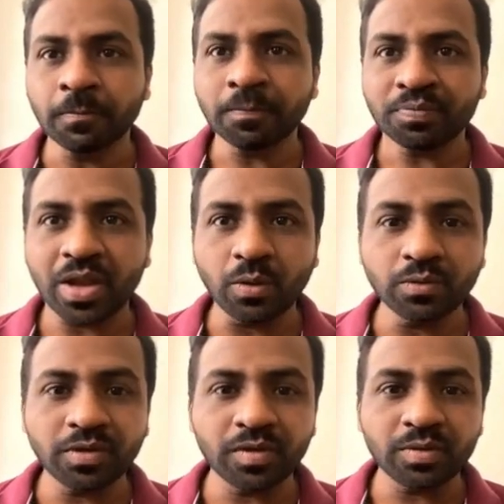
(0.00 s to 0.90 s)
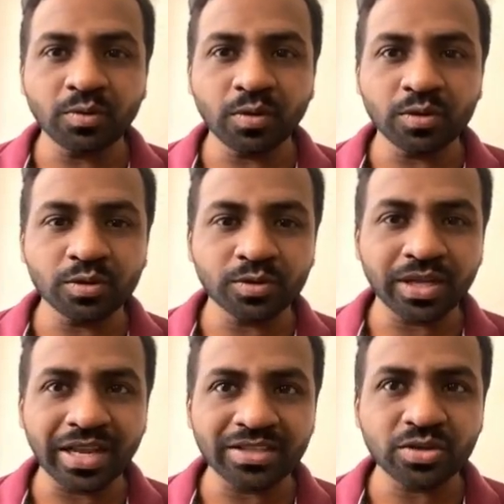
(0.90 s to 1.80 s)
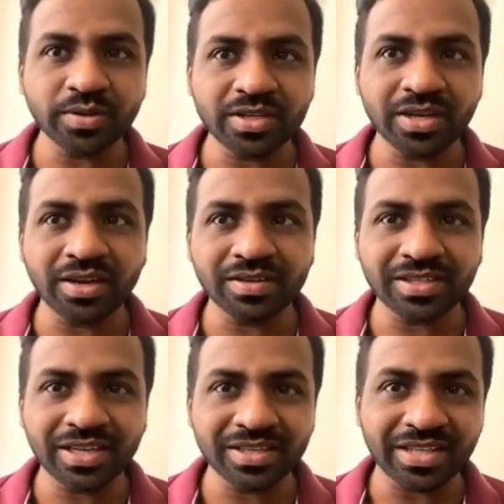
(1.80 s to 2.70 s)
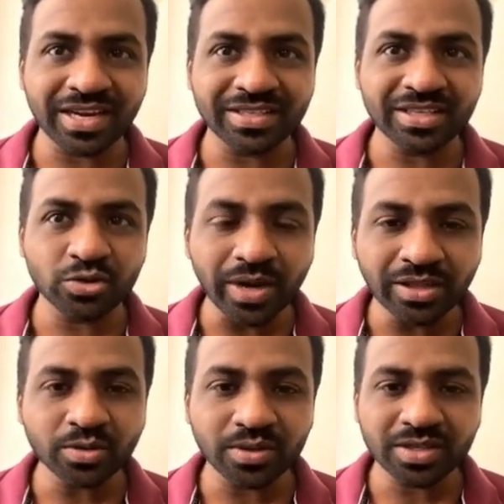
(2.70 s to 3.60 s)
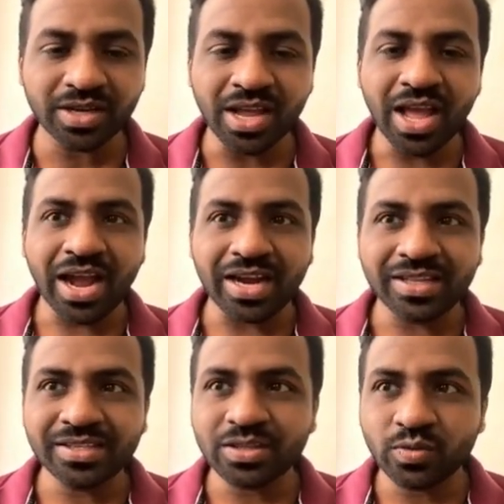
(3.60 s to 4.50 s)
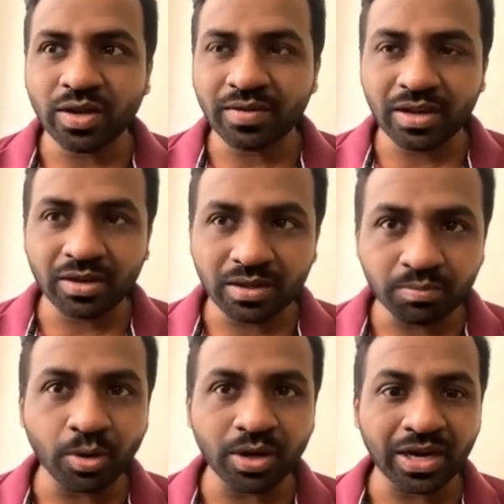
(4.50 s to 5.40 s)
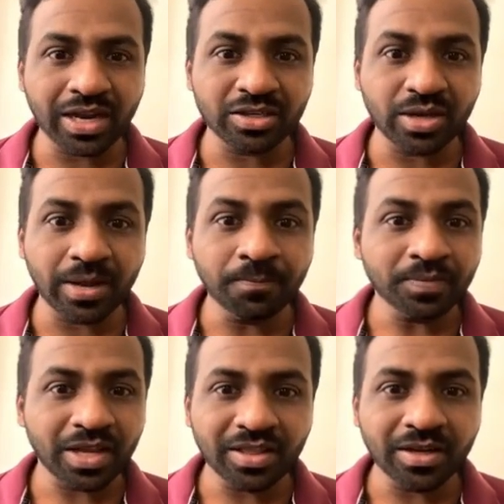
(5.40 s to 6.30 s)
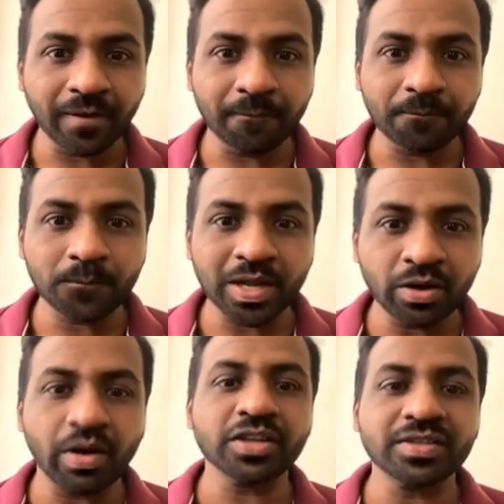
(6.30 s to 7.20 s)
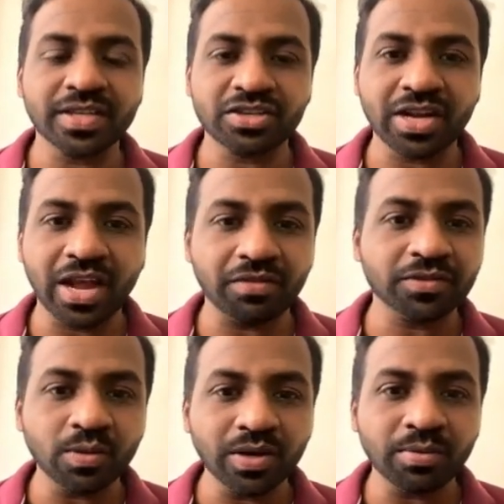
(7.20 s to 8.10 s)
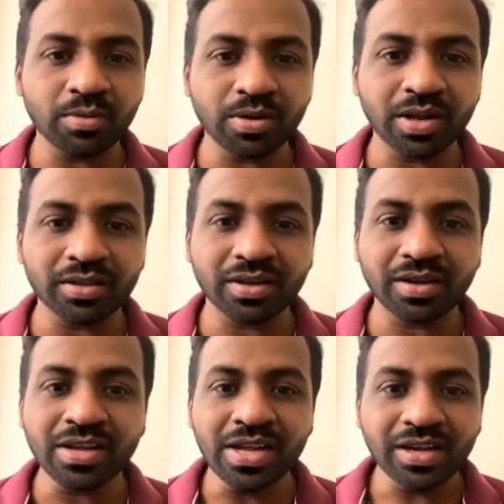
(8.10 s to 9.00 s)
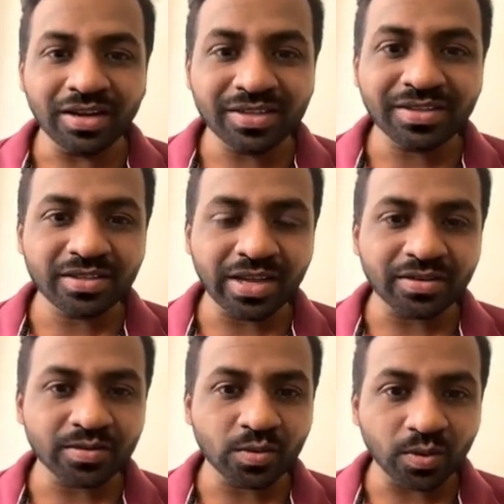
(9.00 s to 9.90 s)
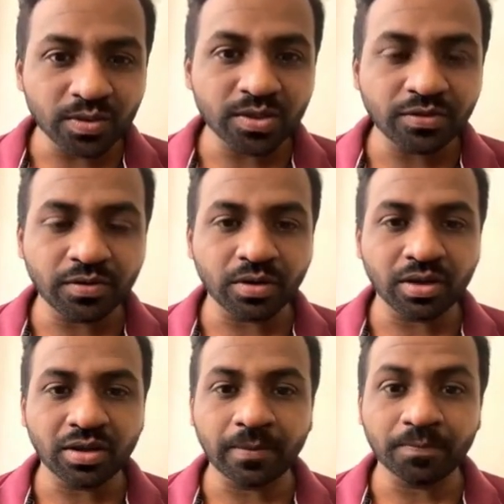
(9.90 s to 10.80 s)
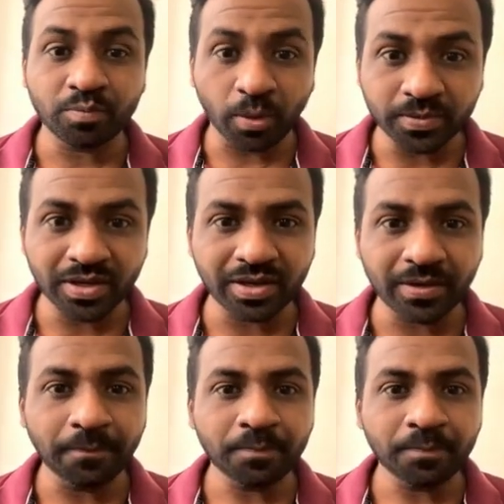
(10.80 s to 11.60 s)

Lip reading: Now we will move on to the next question in our series, that is the 12th question, and this is very important. Actually, in the introduction section I have told about the disease that is caused for the pop singer